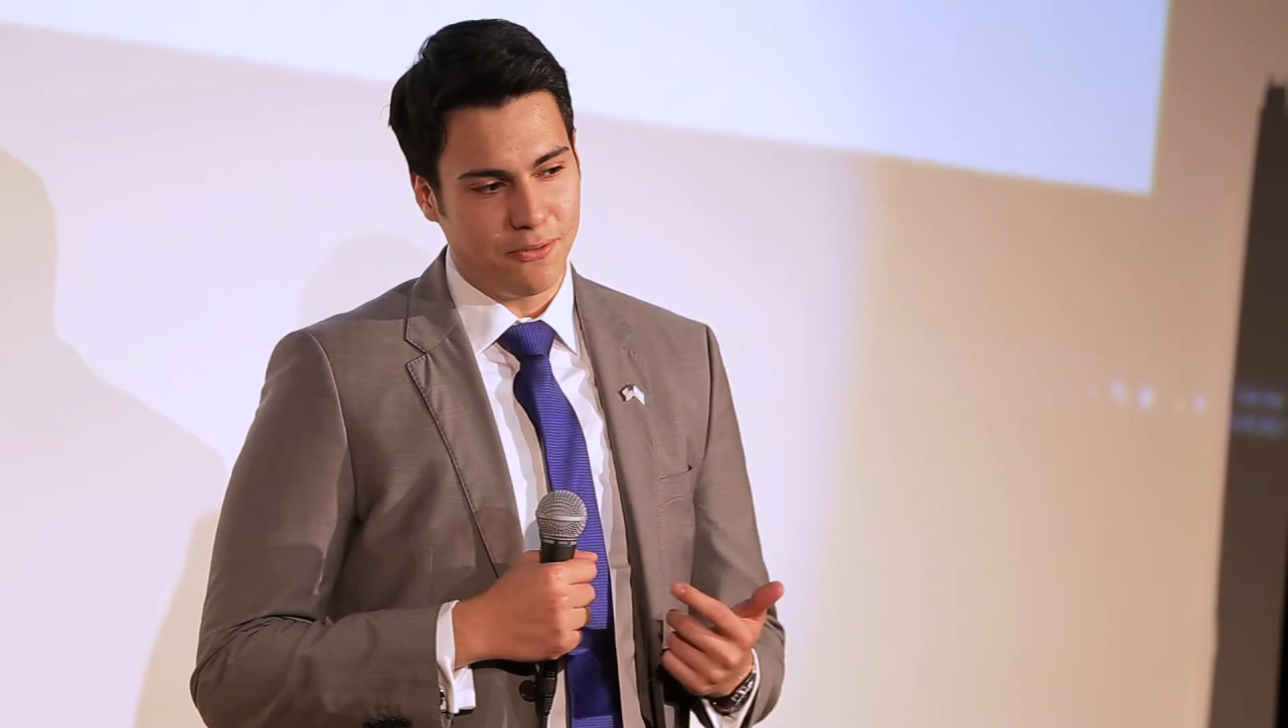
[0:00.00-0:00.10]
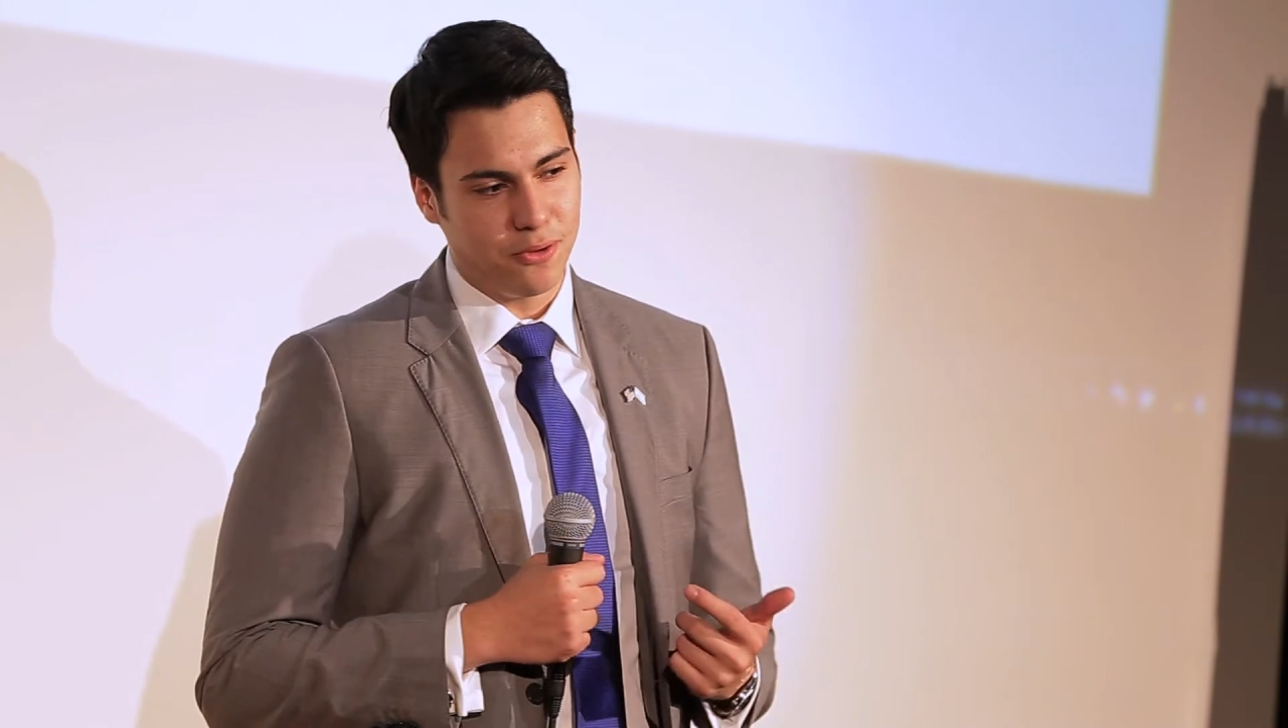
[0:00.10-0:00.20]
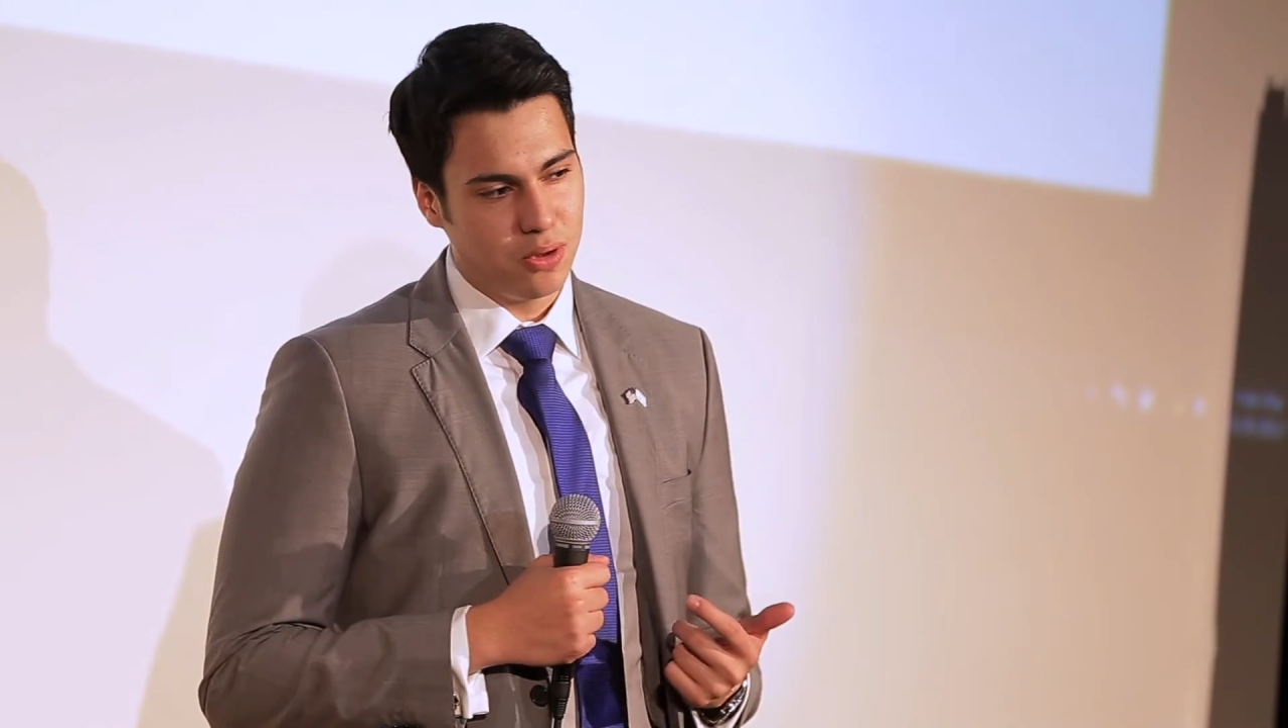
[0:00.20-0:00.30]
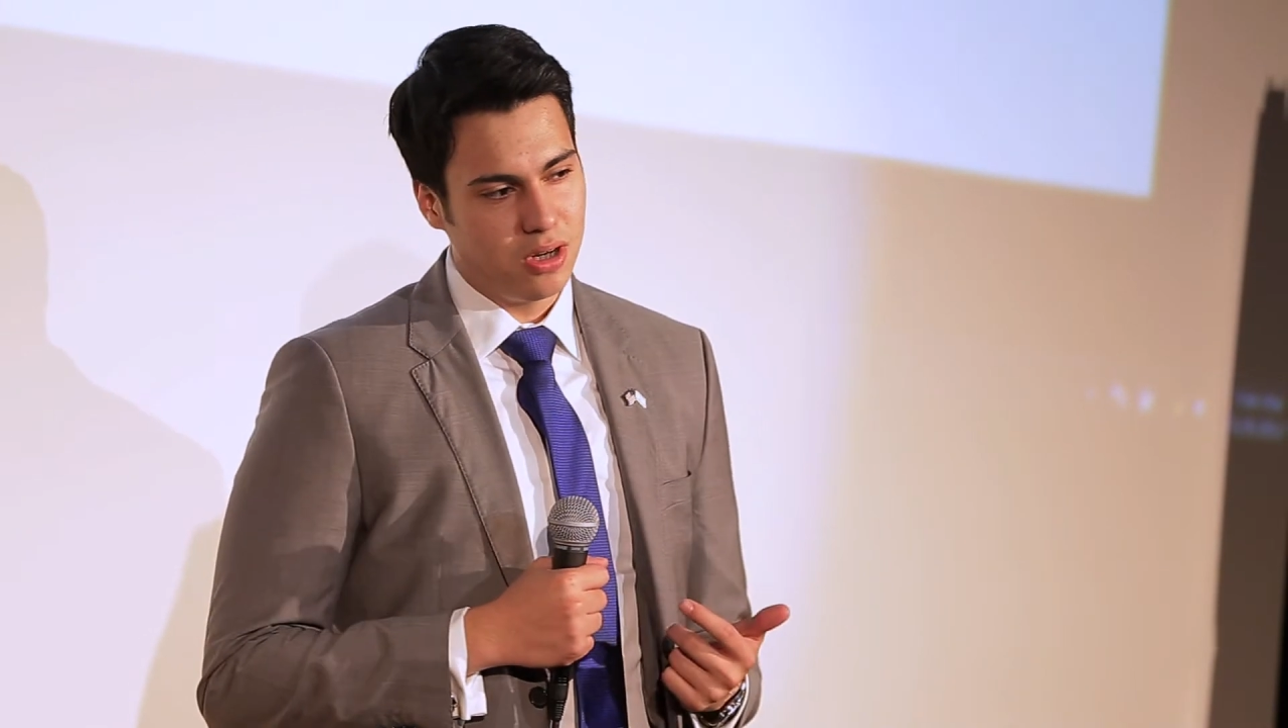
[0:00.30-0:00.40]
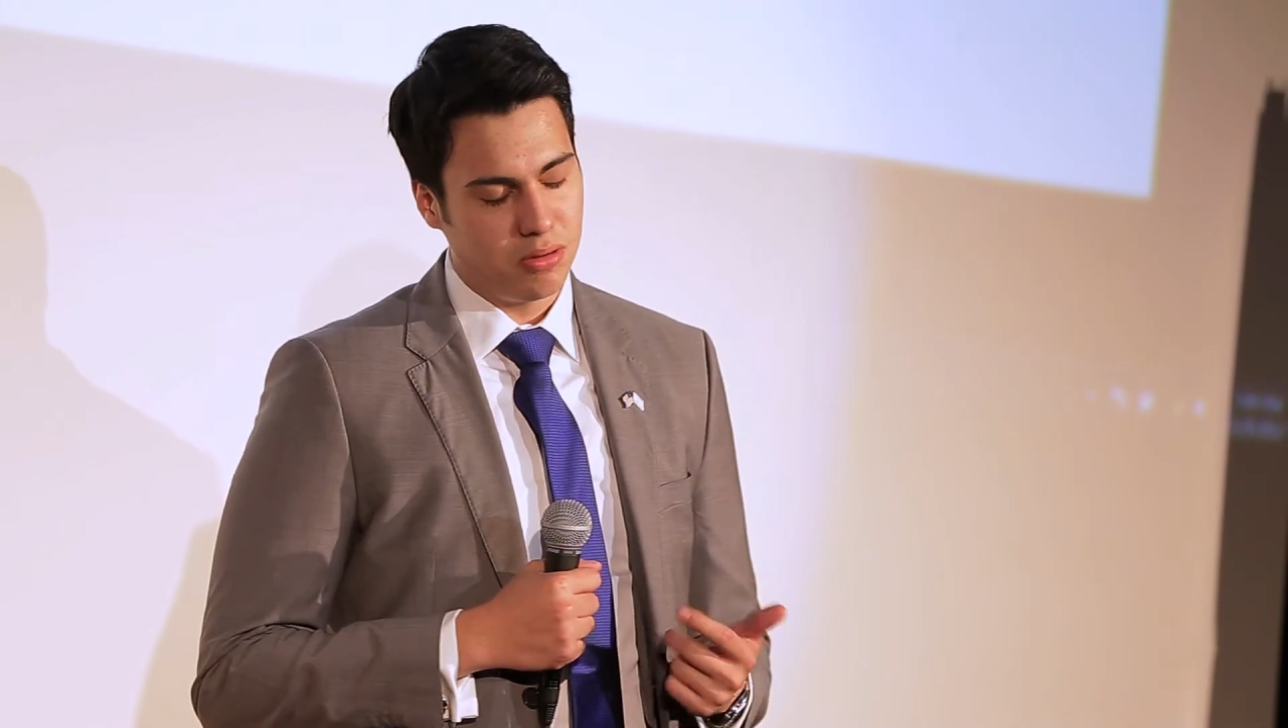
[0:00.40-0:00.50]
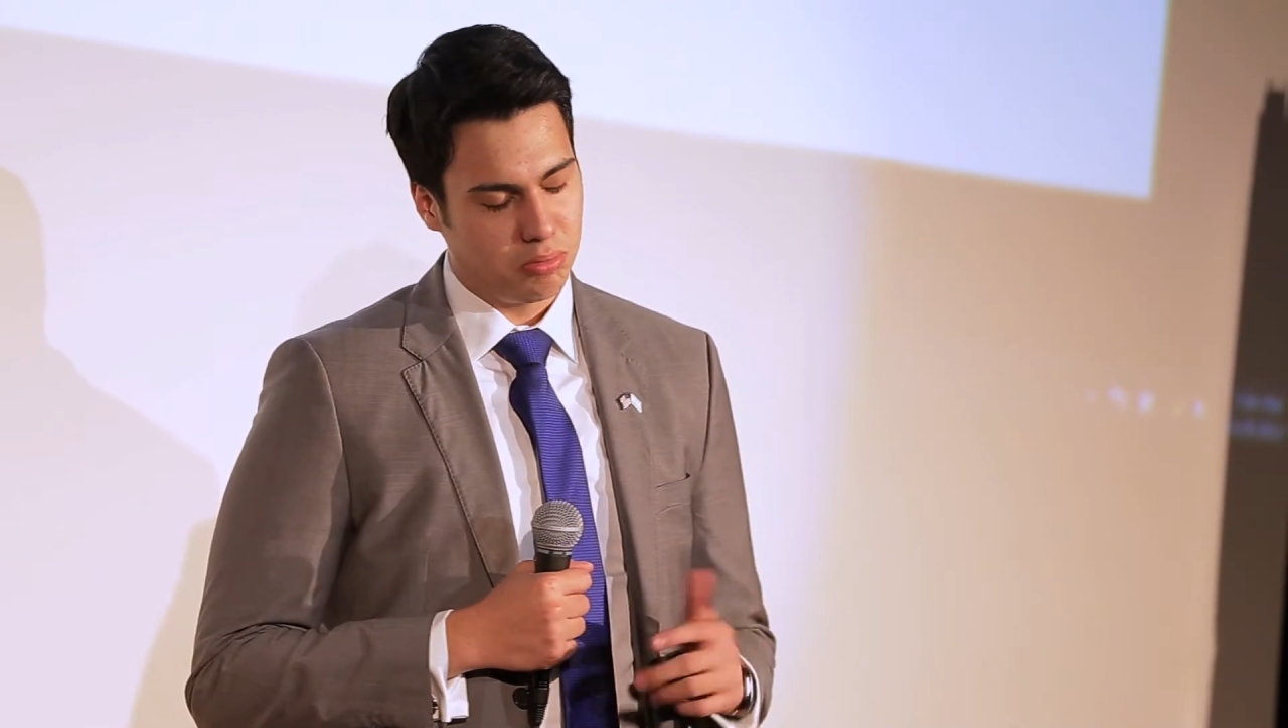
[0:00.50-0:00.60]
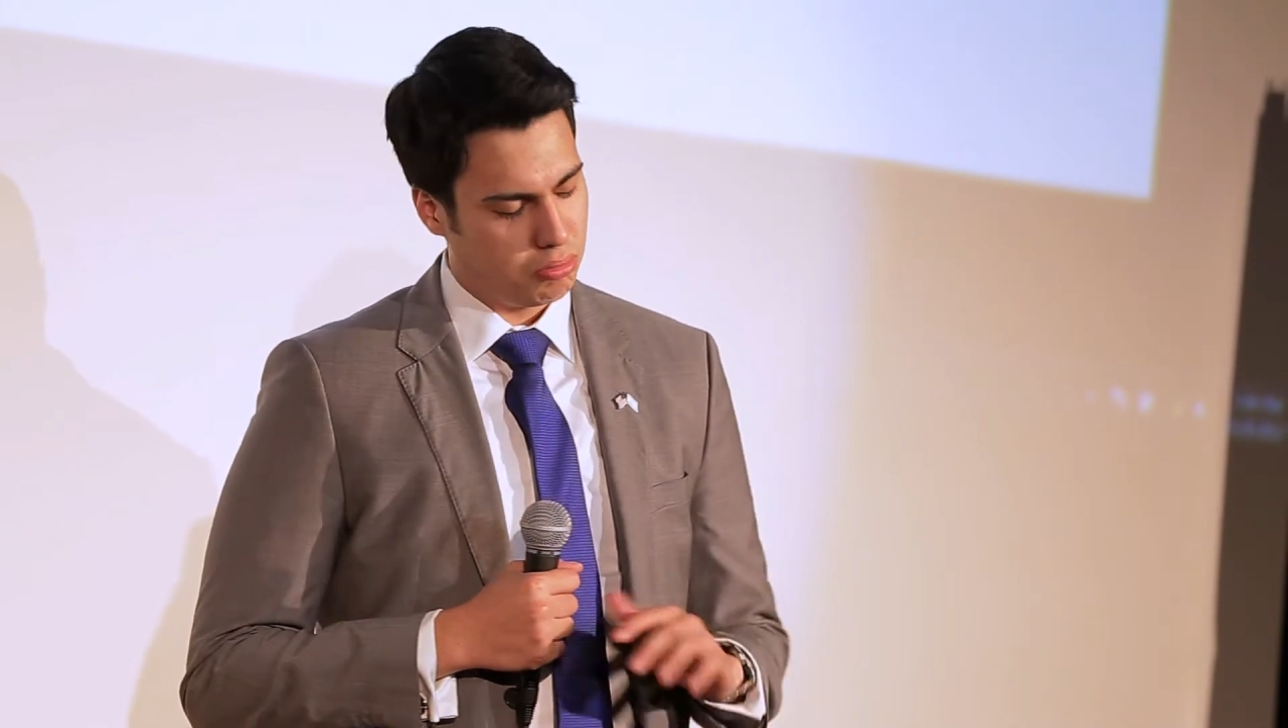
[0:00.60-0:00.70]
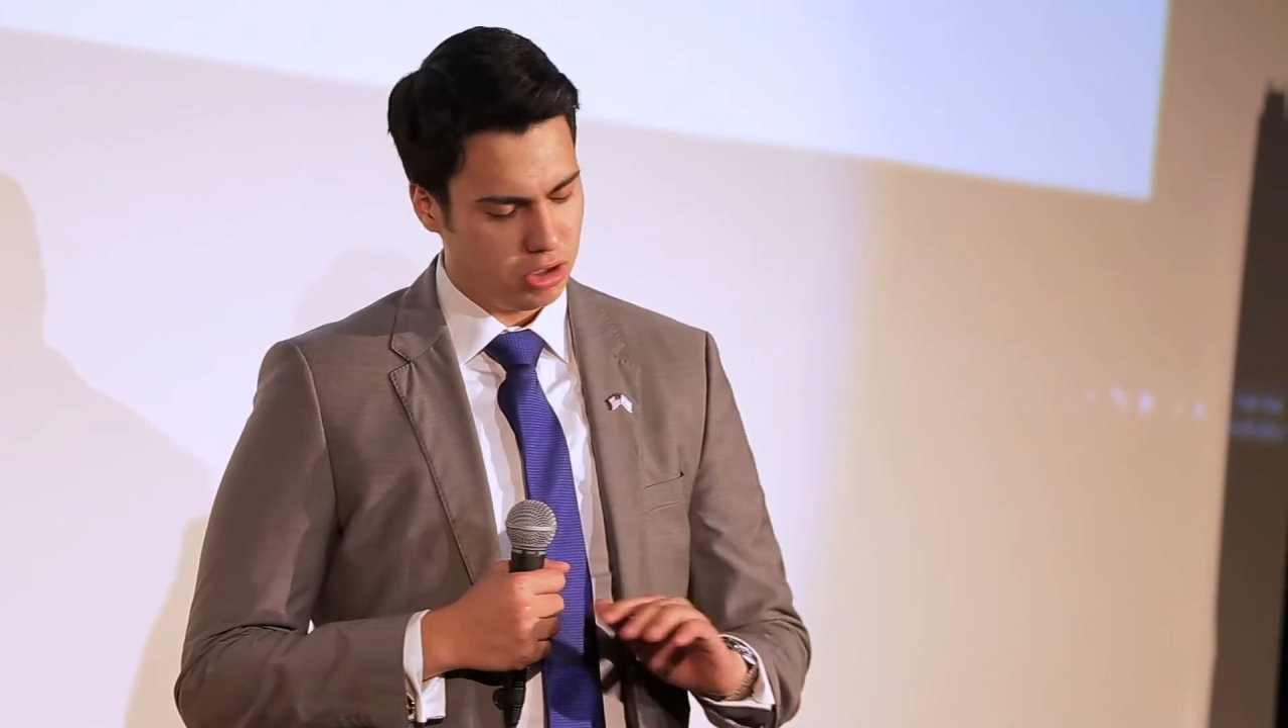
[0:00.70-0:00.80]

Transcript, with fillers: food?"